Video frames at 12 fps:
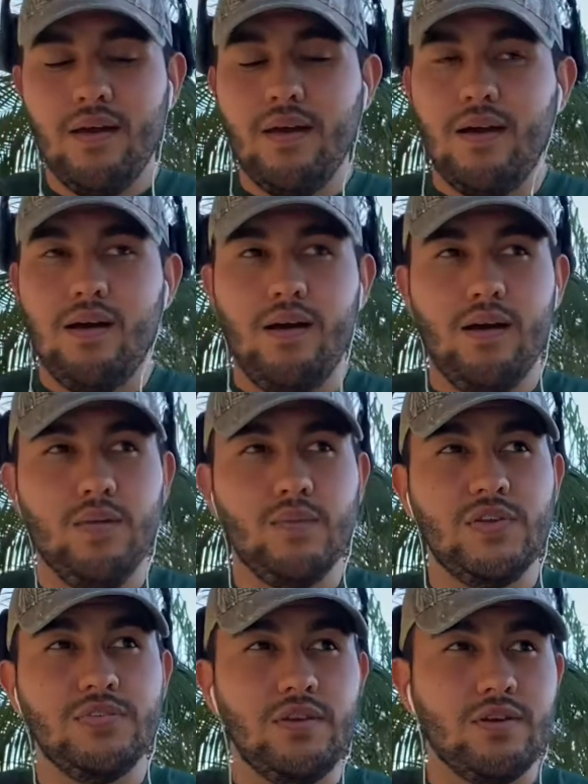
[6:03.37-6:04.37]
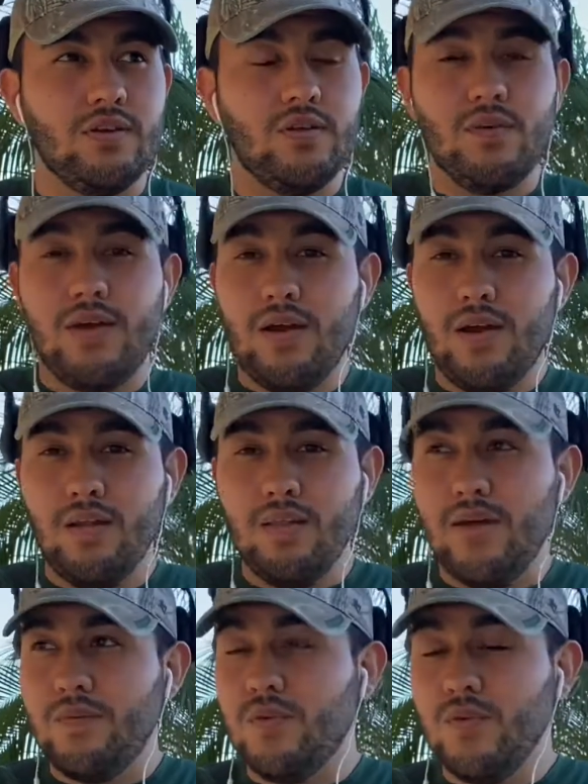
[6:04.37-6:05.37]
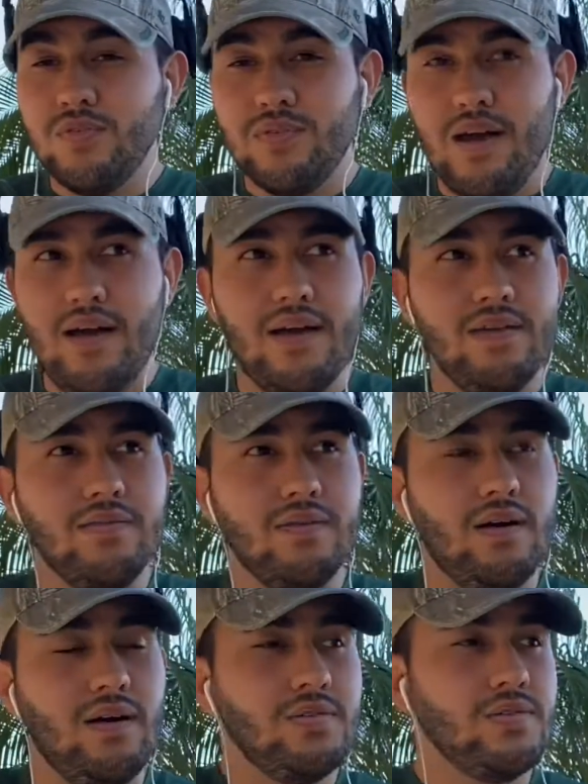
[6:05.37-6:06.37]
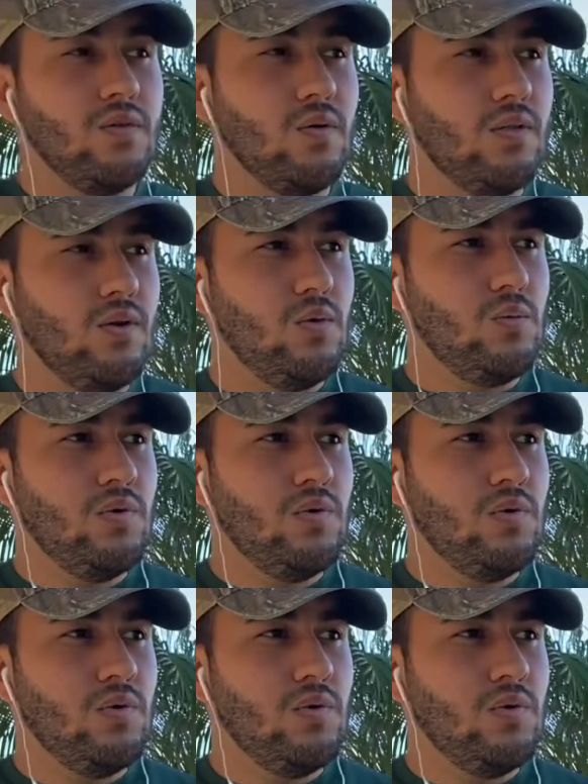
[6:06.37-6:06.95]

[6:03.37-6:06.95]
my Secret Rare 1105, Snow Globe,